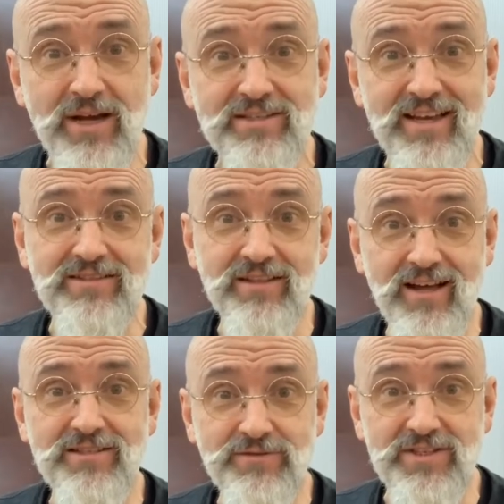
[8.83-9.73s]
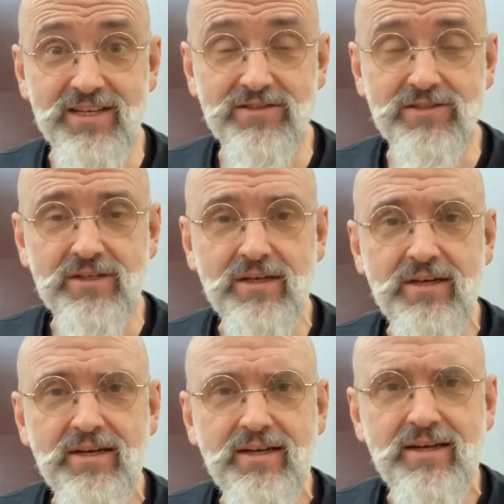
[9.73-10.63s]
has lots of seats,
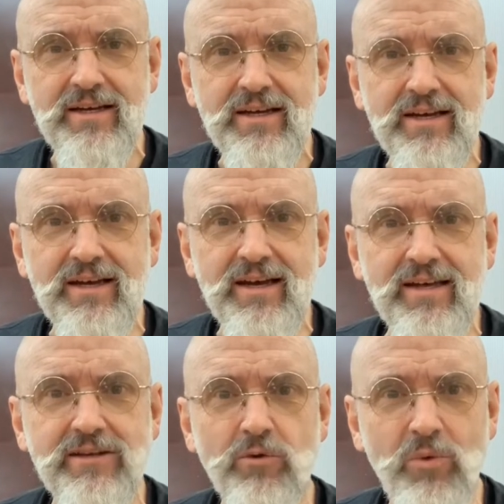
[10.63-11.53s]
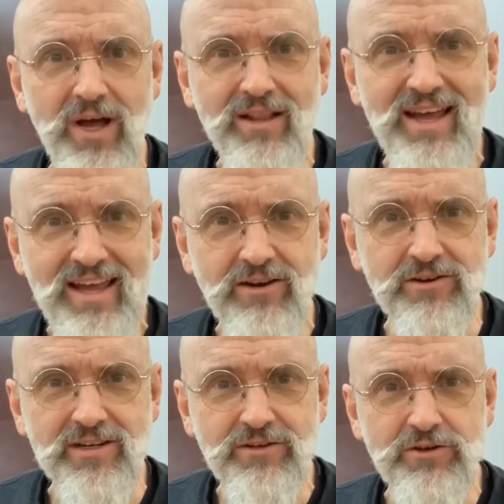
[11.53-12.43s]
and they're well
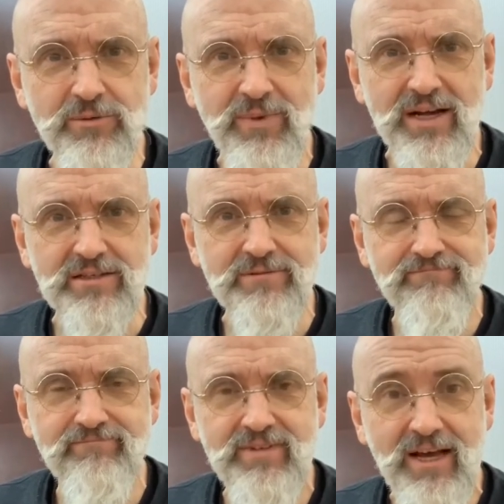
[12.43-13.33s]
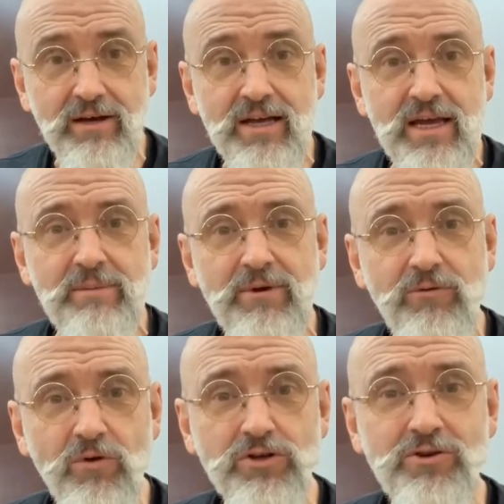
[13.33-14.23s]
anchored into your bus. Now,
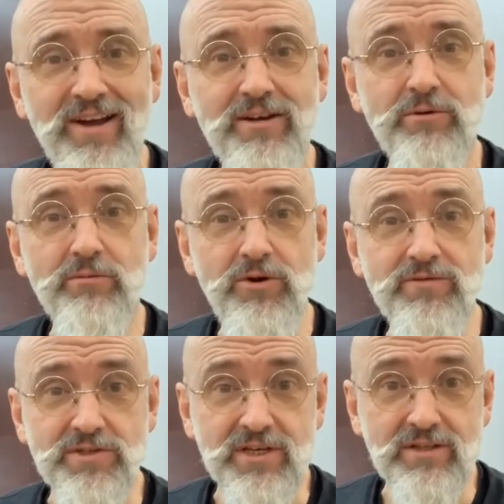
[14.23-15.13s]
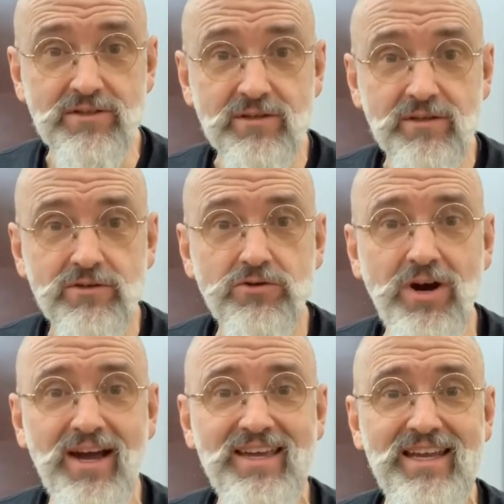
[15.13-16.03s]
before trying to remove the seats,
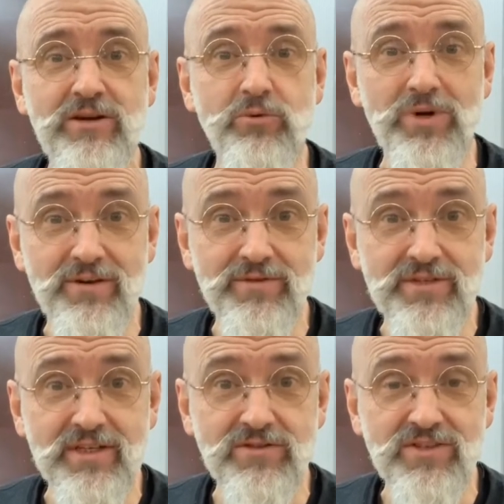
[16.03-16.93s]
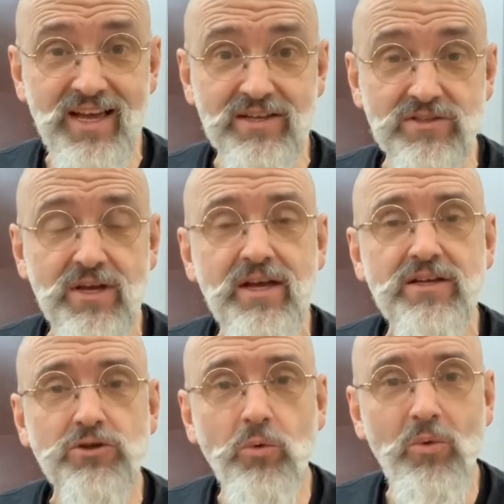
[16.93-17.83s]
try getting rid of the seats. Yes,
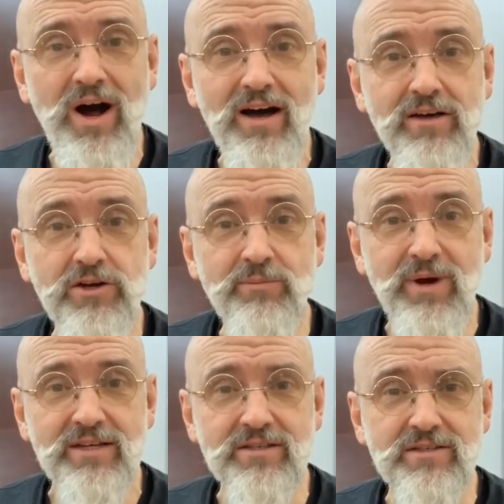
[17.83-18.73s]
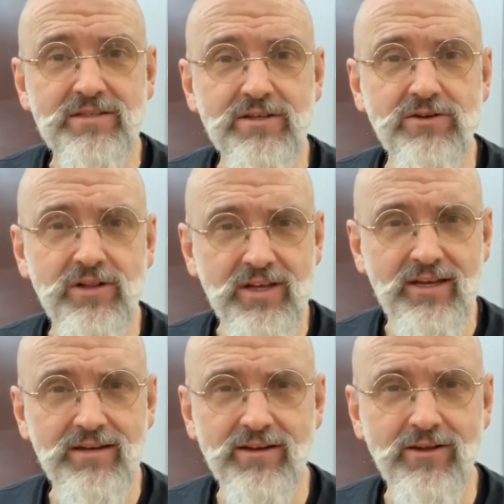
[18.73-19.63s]
so while your bus is still
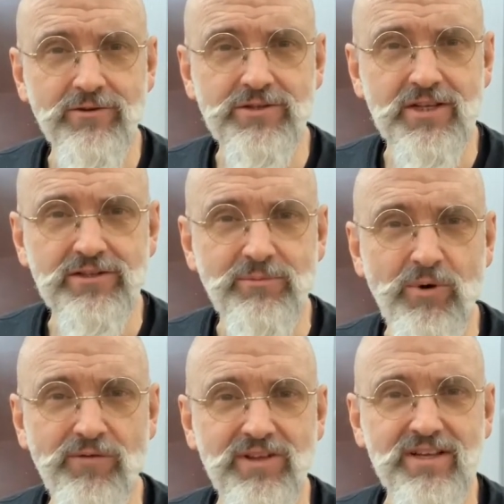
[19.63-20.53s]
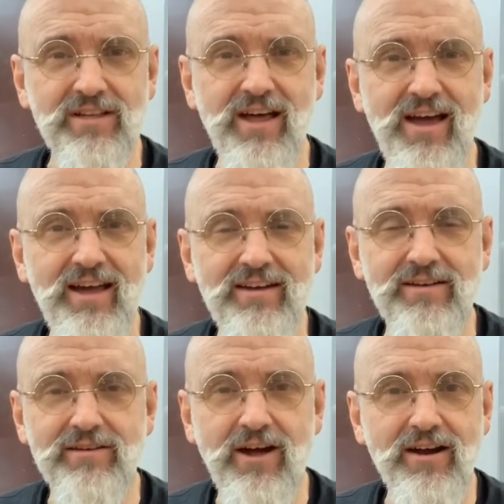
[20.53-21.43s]
clean and all those seats are perfectly aligned
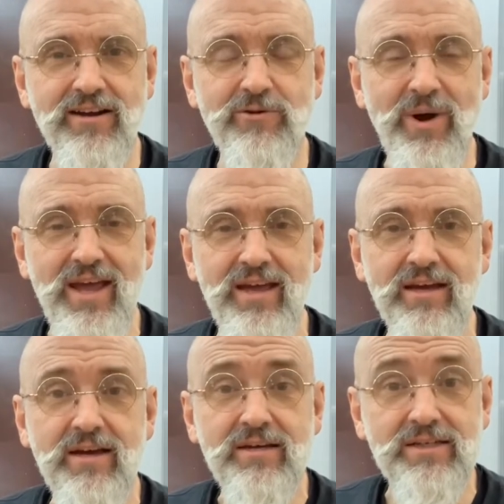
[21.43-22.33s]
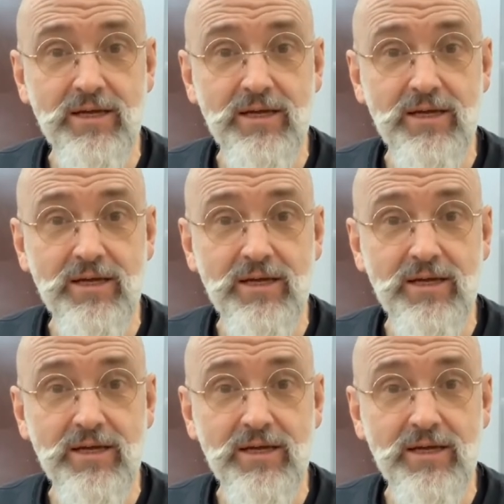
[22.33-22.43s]
and not in array, take